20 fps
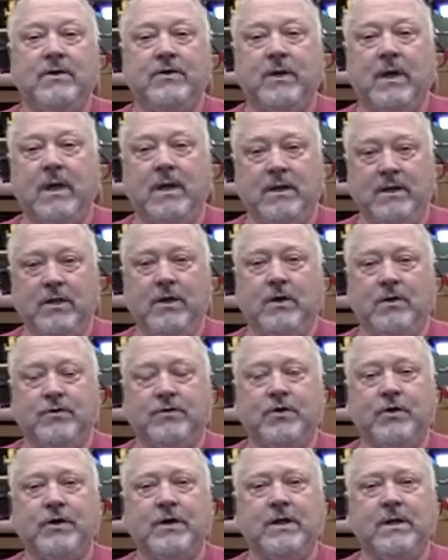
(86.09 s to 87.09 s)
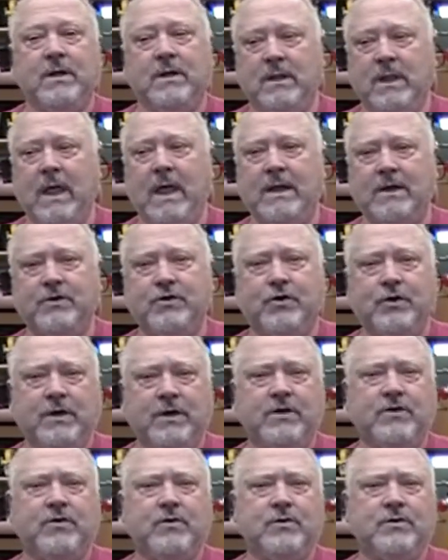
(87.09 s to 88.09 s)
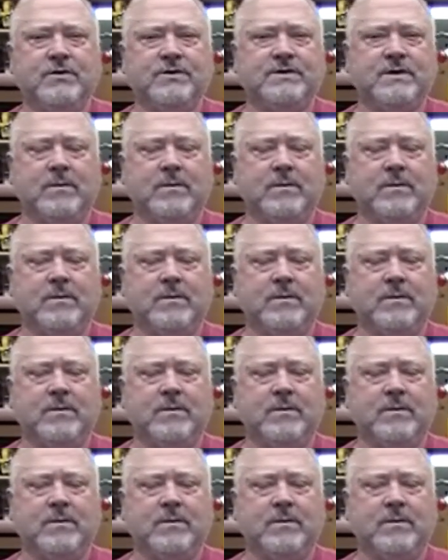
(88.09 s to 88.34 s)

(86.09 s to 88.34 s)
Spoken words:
a lot of turning tools,